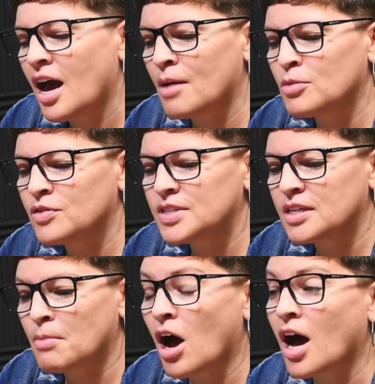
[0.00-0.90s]
I moved
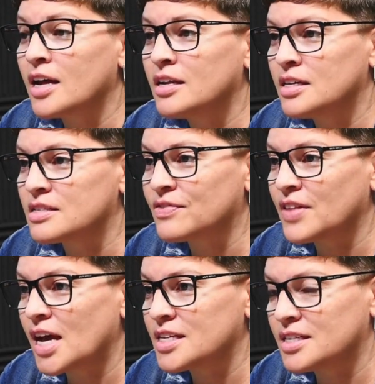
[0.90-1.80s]
in. My aunt is a
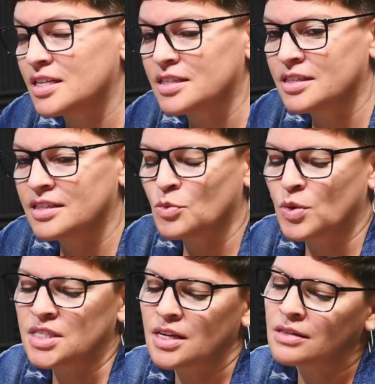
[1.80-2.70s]
flight attendant
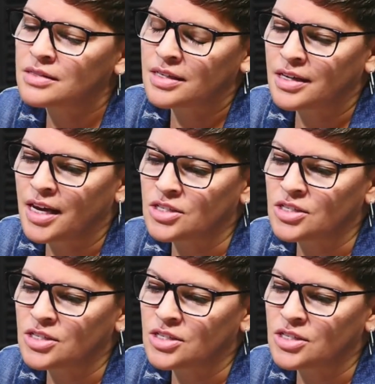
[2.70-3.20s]
with Delta,